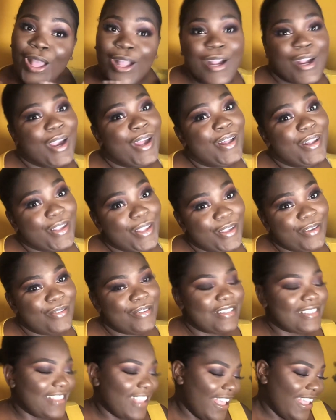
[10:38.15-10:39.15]
Girl, cute.
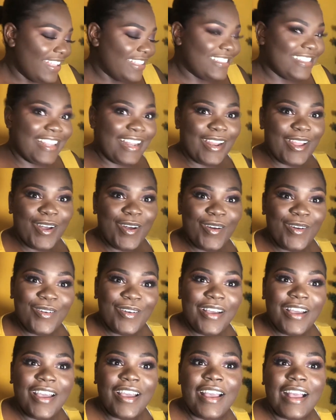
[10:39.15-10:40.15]
So now
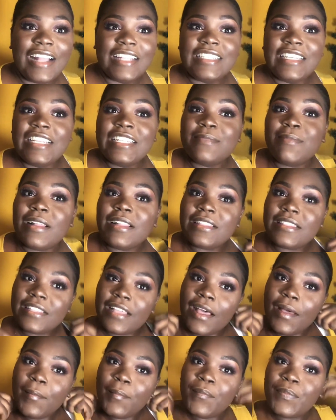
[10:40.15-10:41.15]
I changed my
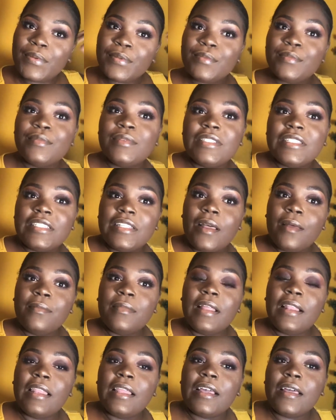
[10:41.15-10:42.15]
top to something
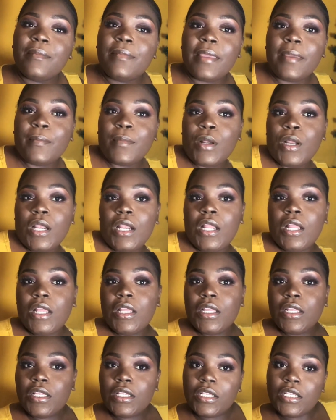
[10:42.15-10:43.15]
a little bit more,
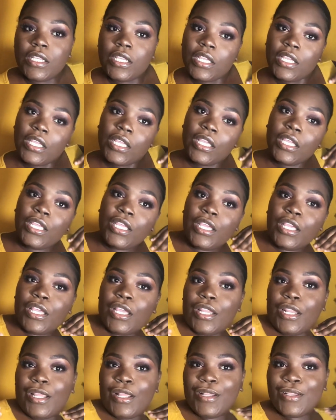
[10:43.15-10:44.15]

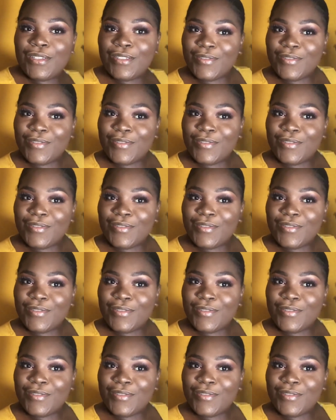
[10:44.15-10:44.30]
you know,